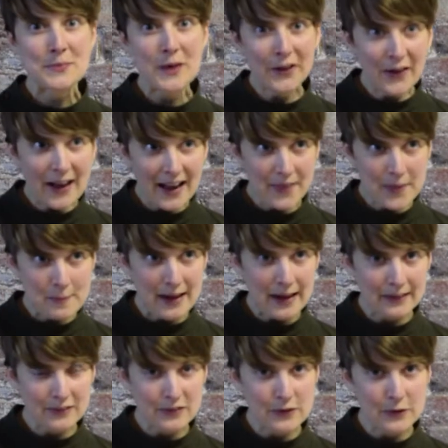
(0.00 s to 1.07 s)
while you're at the
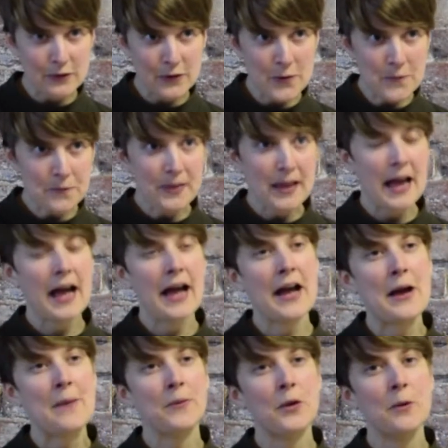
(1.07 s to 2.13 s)
pet store.
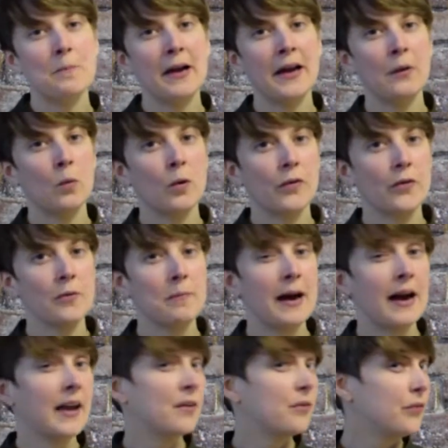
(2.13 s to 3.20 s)
You might want to
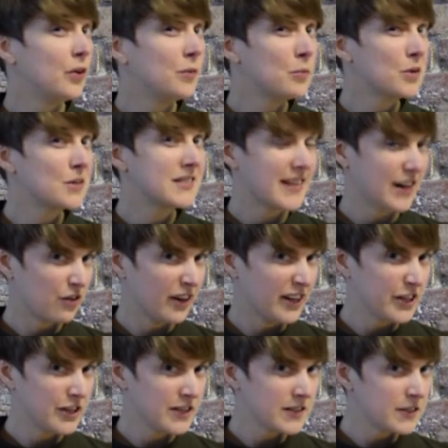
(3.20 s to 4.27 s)
buy a few more
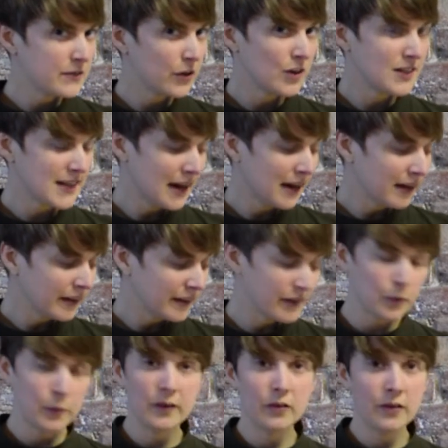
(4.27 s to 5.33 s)
decorations for your tank.
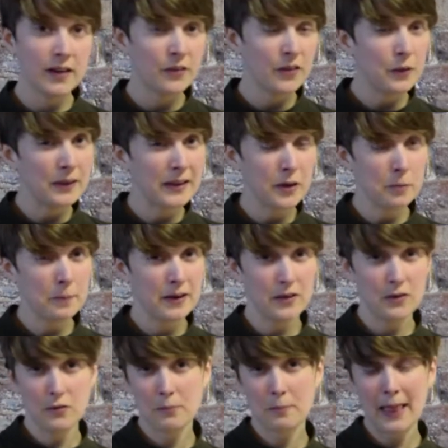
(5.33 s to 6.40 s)
So we do give you a little bit
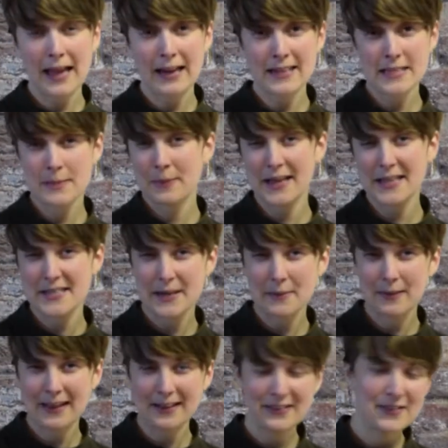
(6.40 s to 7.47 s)
of plastic
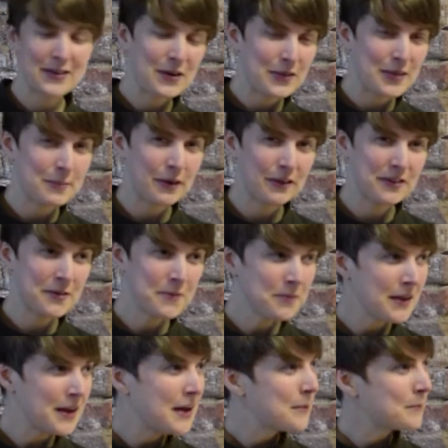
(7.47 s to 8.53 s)
plant to go in the bottom.
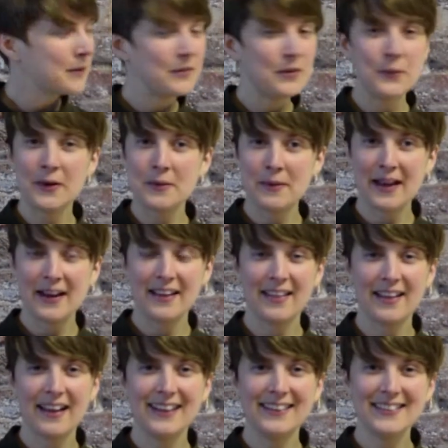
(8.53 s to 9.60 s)
But if you want to buy
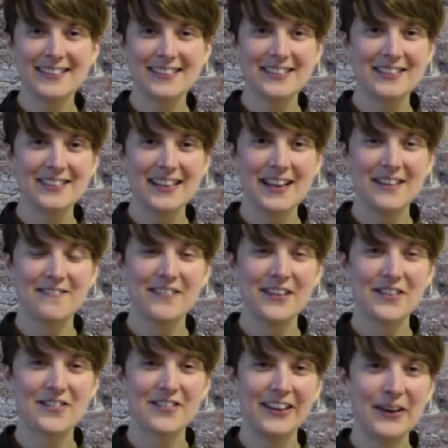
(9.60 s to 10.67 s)
anything else, then feel
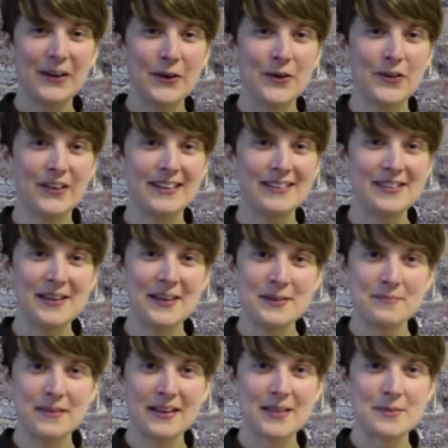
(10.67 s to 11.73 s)
free, go crazy,
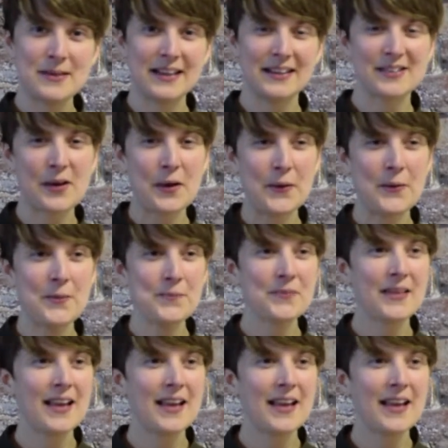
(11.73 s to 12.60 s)
make them a nice home.